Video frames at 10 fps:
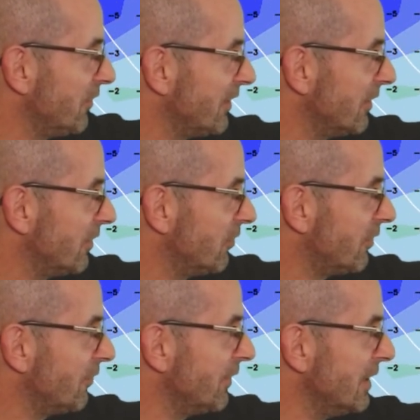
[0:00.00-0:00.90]
centred
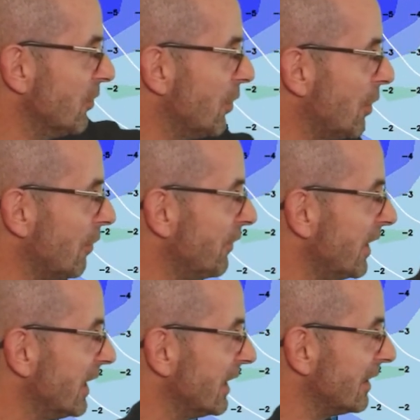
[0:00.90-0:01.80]
just to the north,
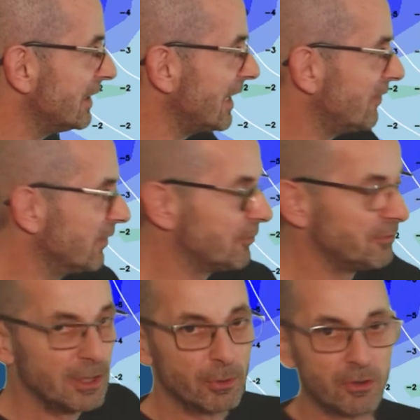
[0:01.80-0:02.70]
an Atlantic
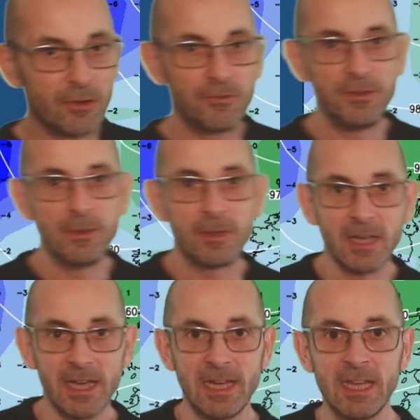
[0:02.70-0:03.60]
flow across the
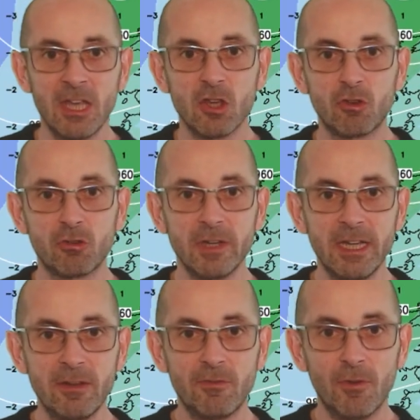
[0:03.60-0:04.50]
UK,
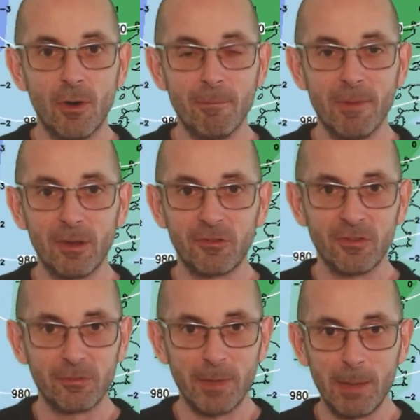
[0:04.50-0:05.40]
green for most of
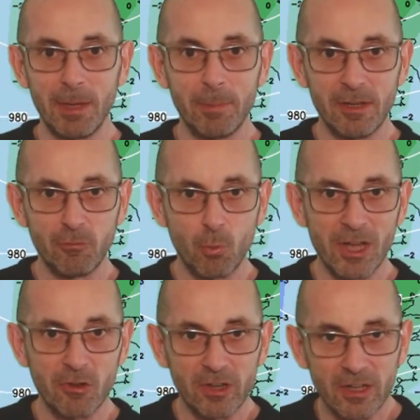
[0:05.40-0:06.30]
us, maybe a bit of
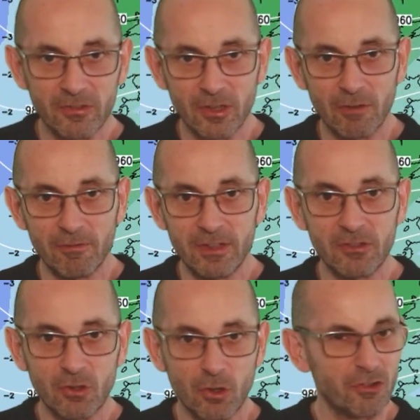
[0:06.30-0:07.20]
wintriness over the
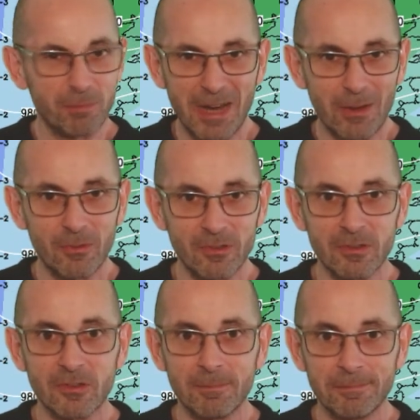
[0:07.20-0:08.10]
Scottish mountains.